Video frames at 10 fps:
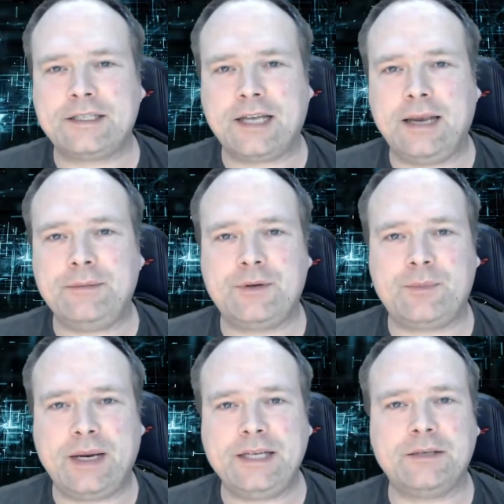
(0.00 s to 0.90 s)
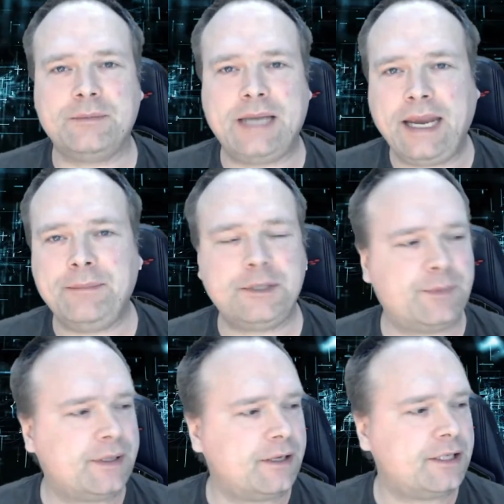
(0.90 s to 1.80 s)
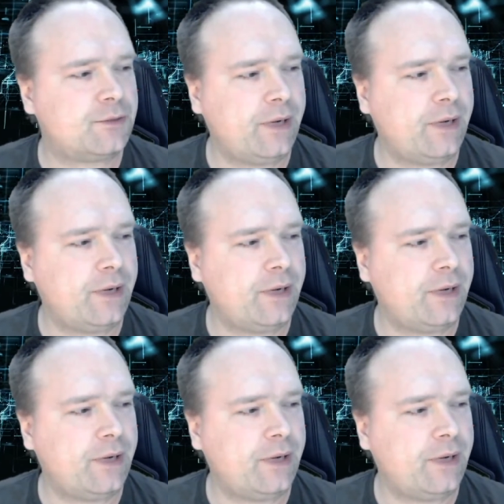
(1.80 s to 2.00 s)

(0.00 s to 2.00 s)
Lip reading: It's time to play some games because it's